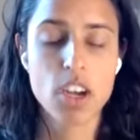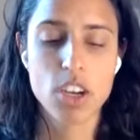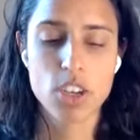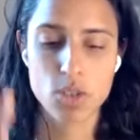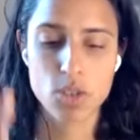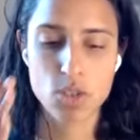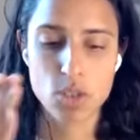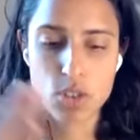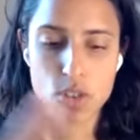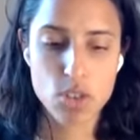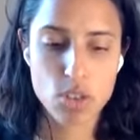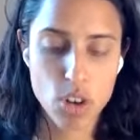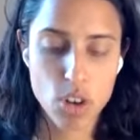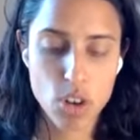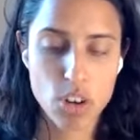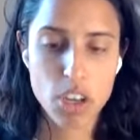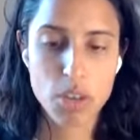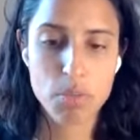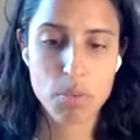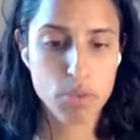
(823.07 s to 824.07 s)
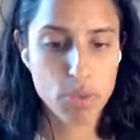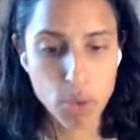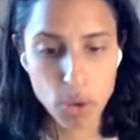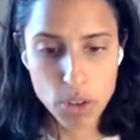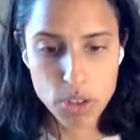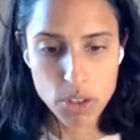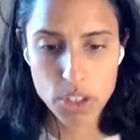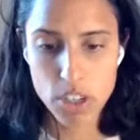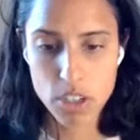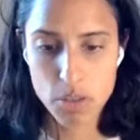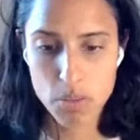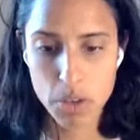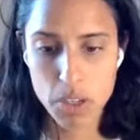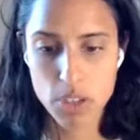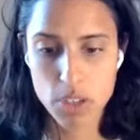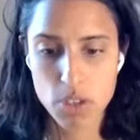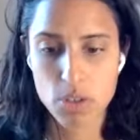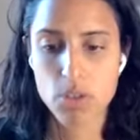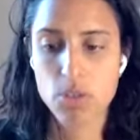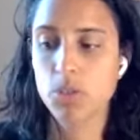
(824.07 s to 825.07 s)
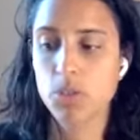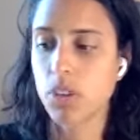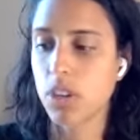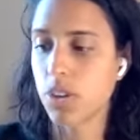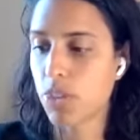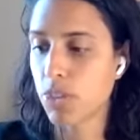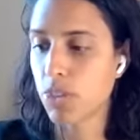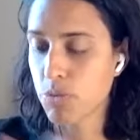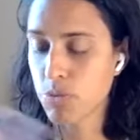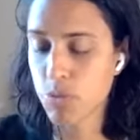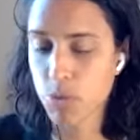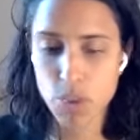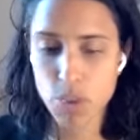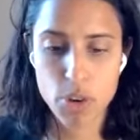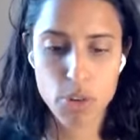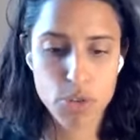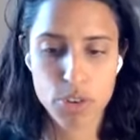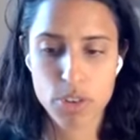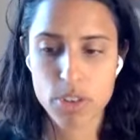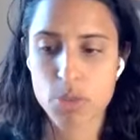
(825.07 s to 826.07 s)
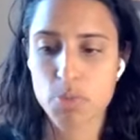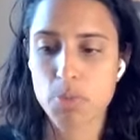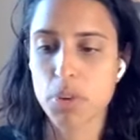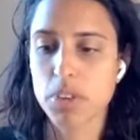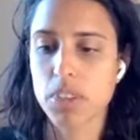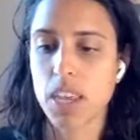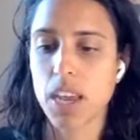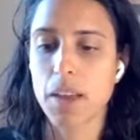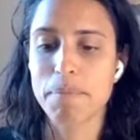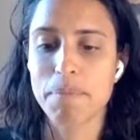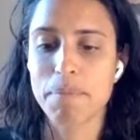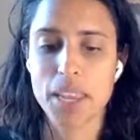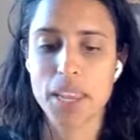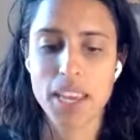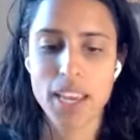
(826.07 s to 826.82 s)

So starting before six months old and through their first birthday,